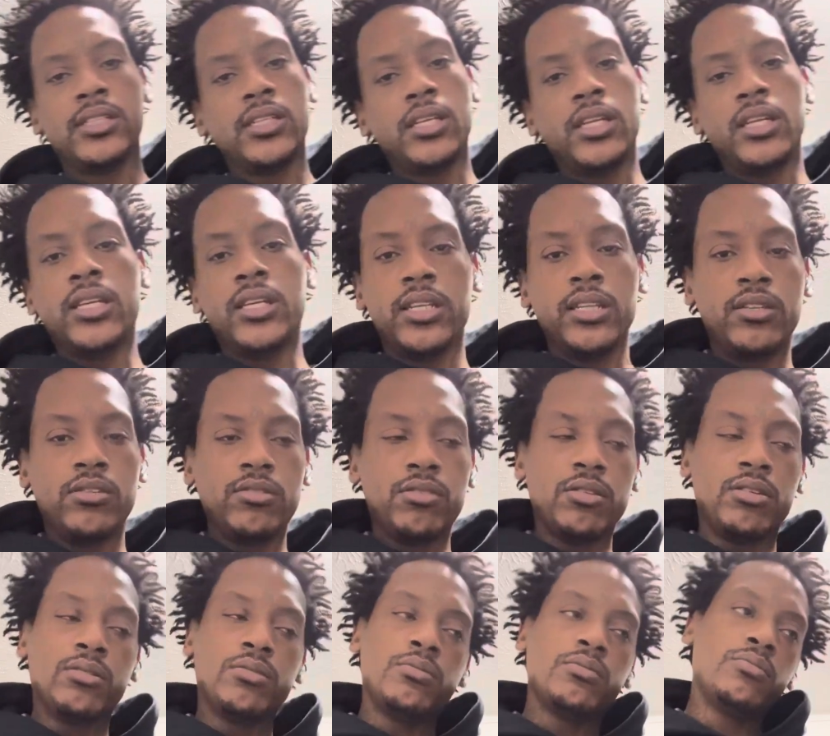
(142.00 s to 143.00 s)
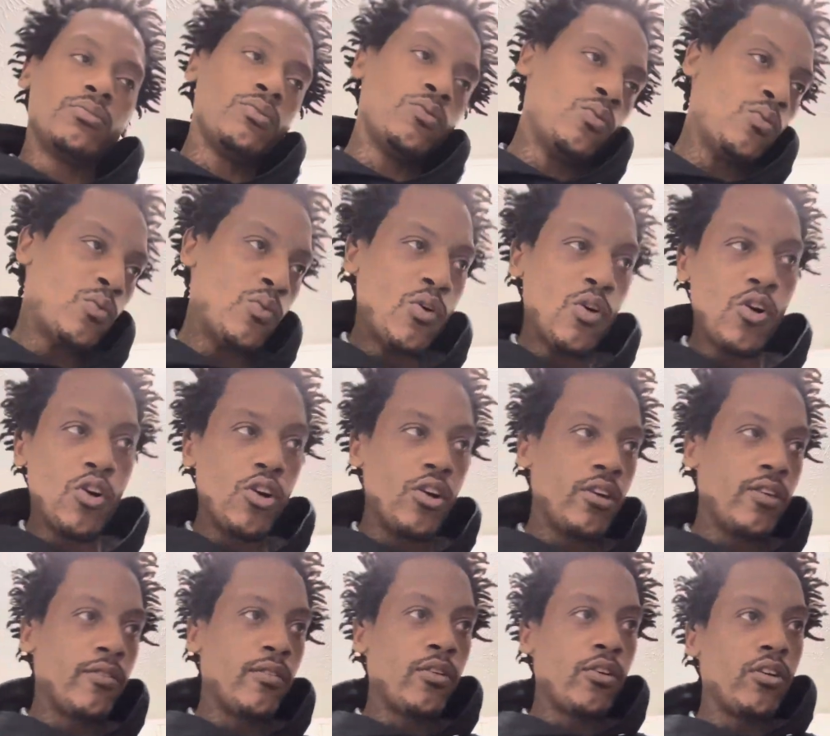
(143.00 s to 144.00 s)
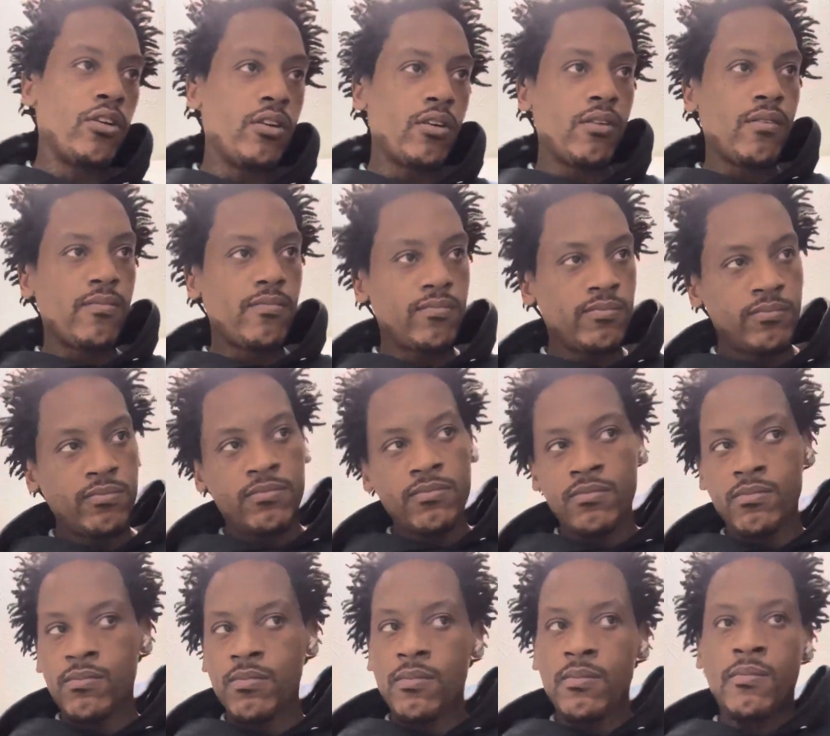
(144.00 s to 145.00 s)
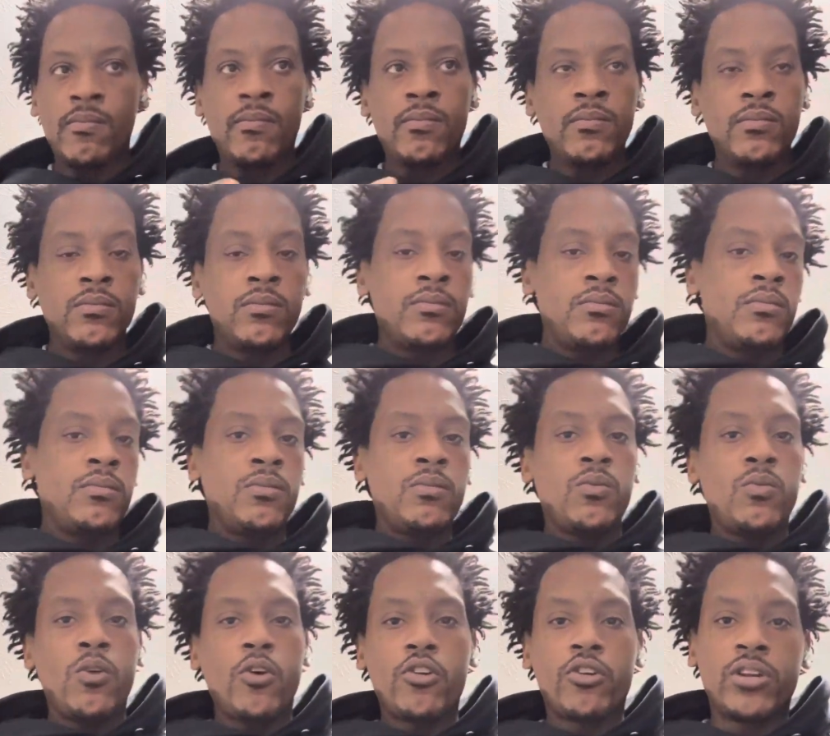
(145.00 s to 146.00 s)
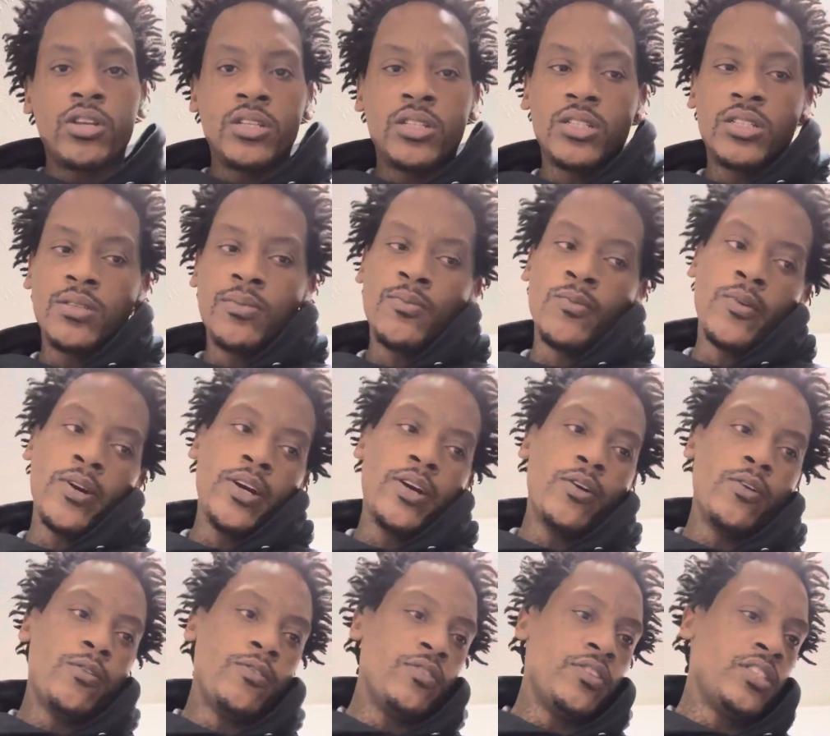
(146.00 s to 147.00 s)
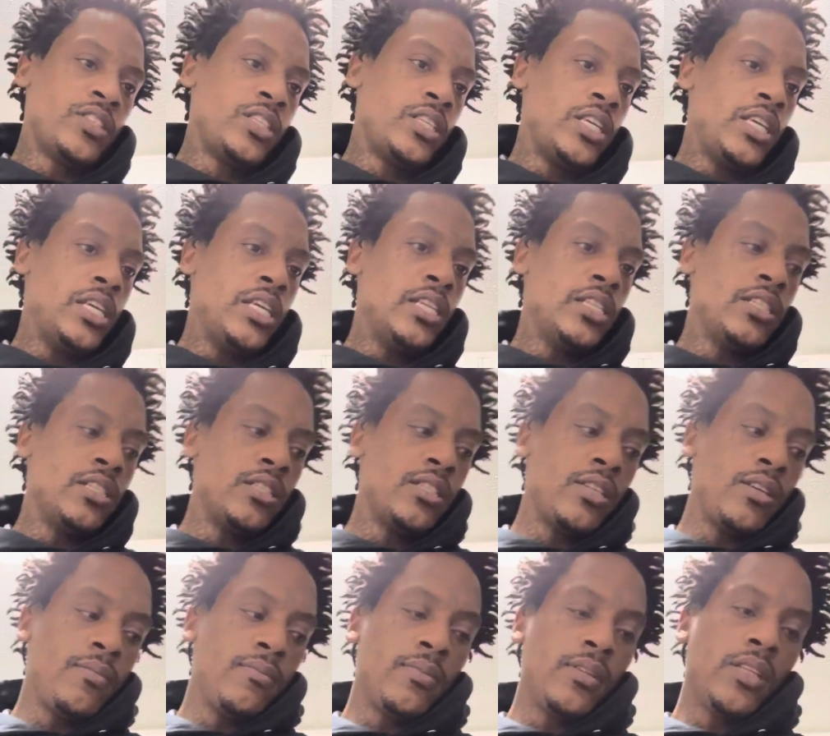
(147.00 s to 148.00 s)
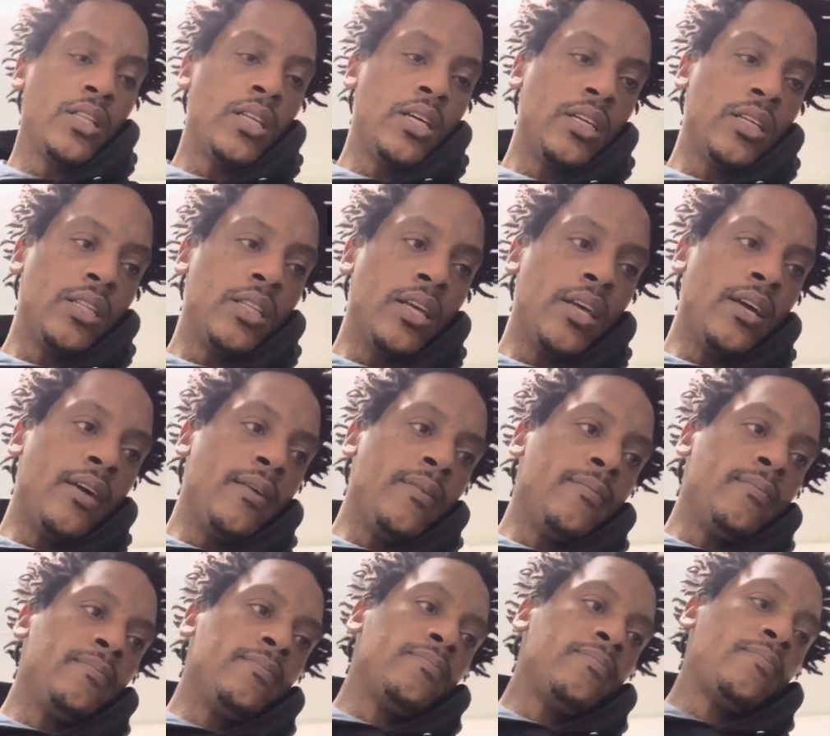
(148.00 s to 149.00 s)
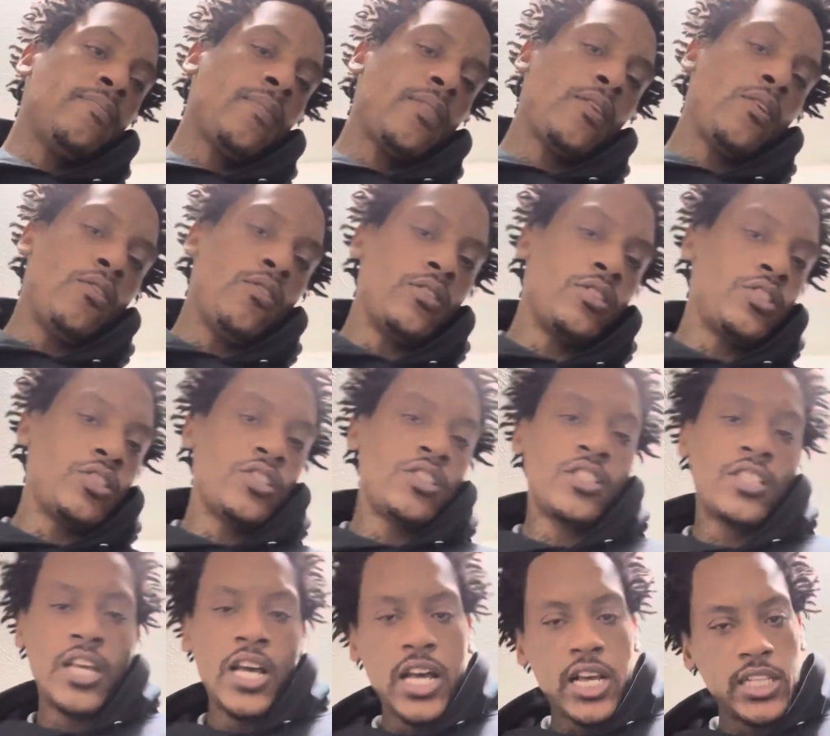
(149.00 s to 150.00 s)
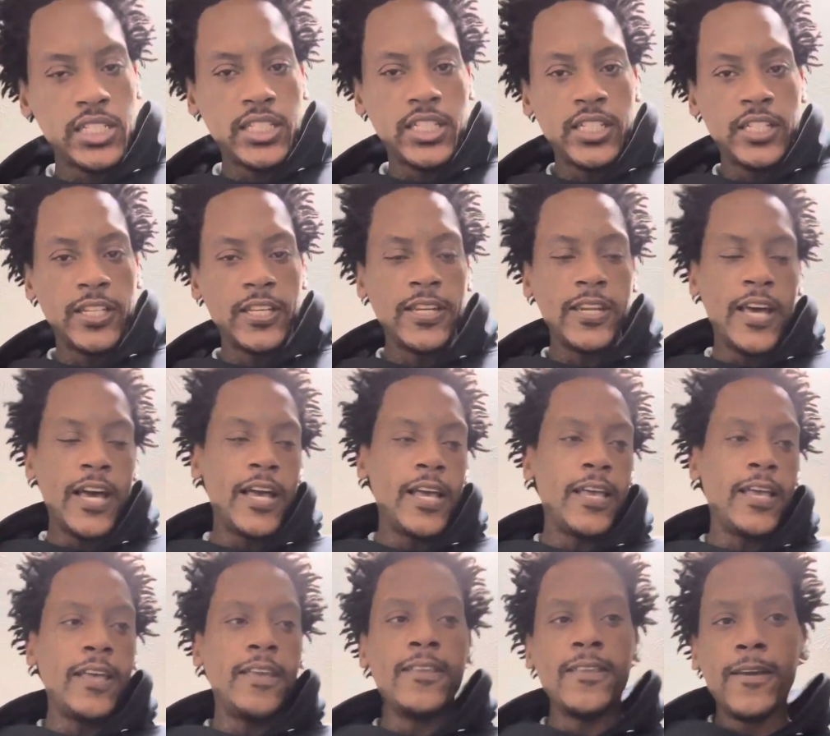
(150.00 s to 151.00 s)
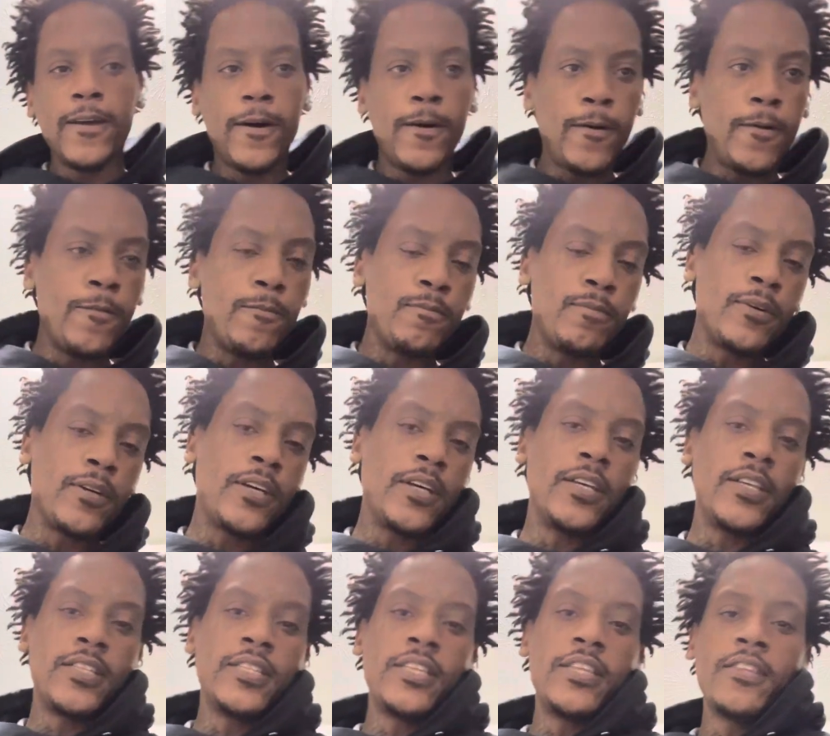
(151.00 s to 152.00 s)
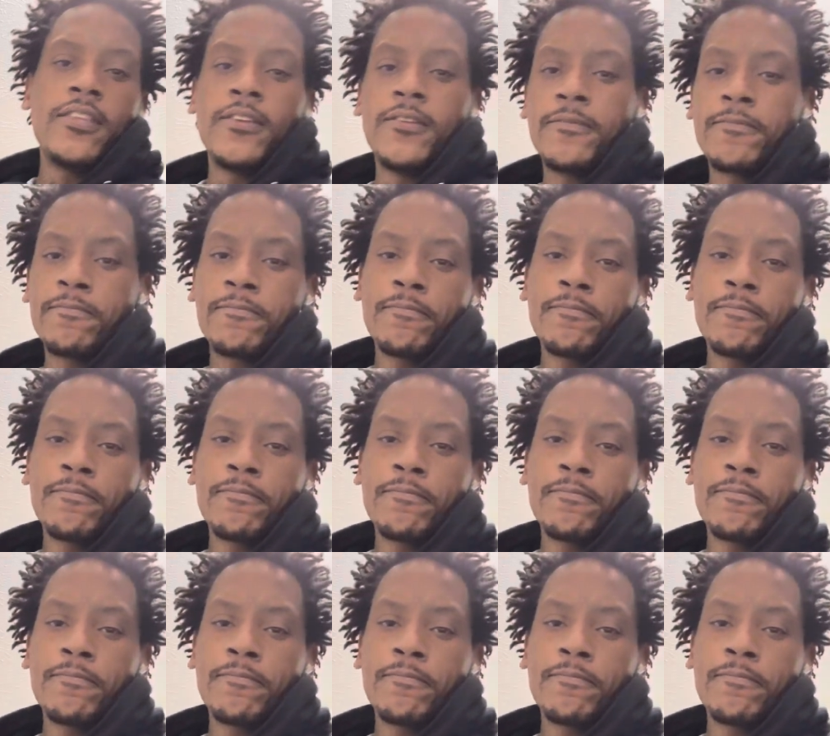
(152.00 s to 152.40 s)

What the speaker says: in, war or working somewhere overseas or something like that, or just constantly not in the home because either